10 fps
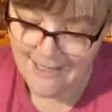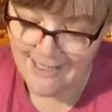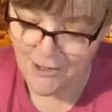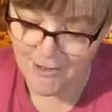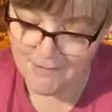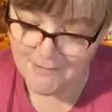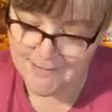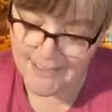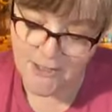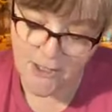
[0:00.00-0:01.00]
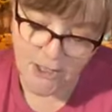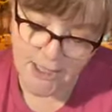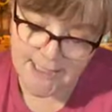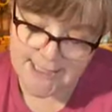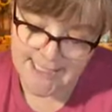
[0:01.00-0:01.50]
And I know your brother's like, they're
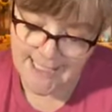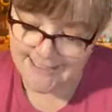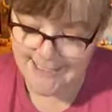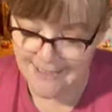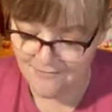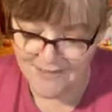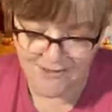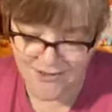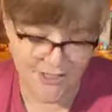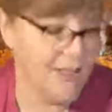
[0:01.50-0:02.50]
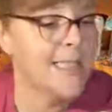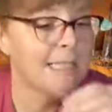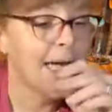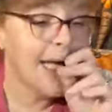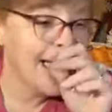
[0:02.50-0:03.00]
good snakes. I don't think there's a good
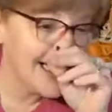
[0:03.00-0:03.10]
snake.